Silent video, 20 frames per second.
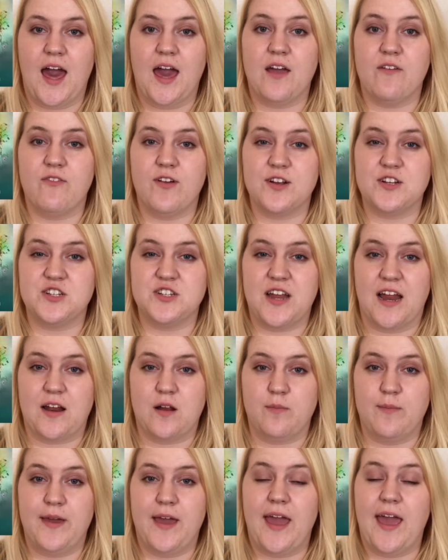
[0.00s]
I have read
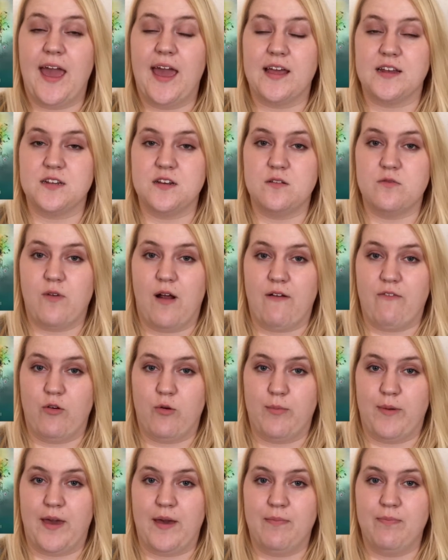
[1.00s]
Shatter Me and
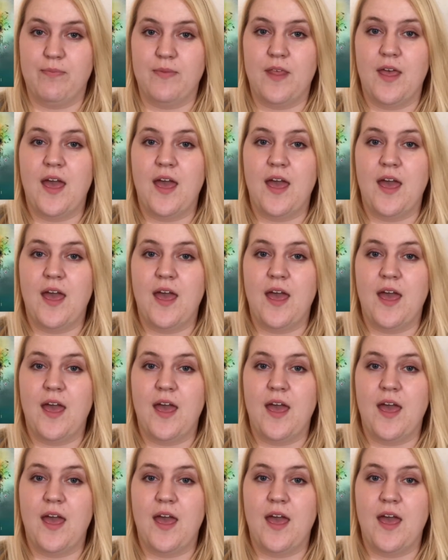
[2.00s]
Unravel Me,